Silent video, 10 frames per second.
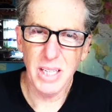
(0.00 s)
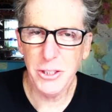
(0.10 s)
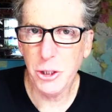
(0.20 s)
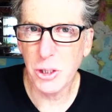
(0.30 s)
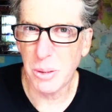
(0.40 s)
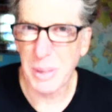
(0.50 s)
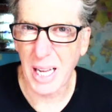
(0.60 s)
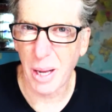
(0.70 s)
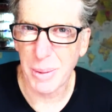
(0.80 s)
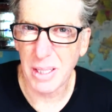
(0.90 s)
I choose to be
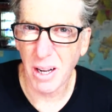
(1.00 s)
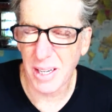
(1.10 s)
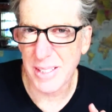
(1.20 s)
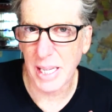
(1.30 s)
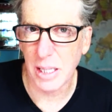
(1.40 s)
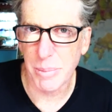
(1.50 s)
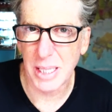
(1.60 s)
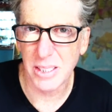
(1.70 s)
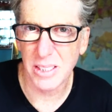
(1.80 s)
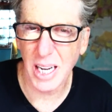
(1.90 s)
happy on a daily basis.